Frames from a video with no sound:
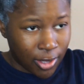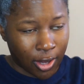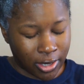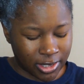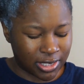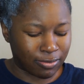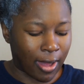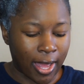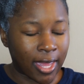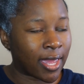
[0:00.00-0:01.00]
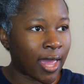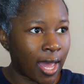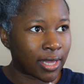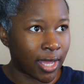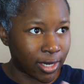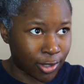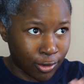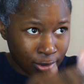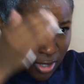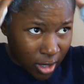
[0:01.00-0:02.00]
Y'all, this is my hair. I like to
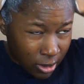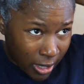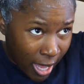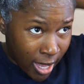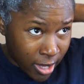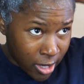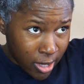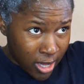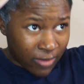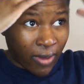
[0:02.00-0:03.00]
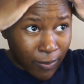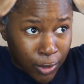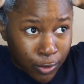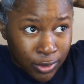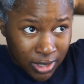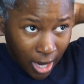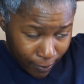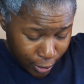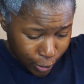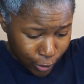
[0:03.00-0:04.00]
use a lot. If I'm going to use it,
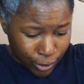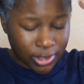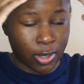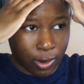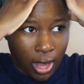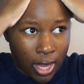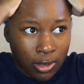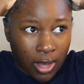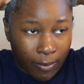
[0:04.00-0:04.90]
I'm going to use it, okay?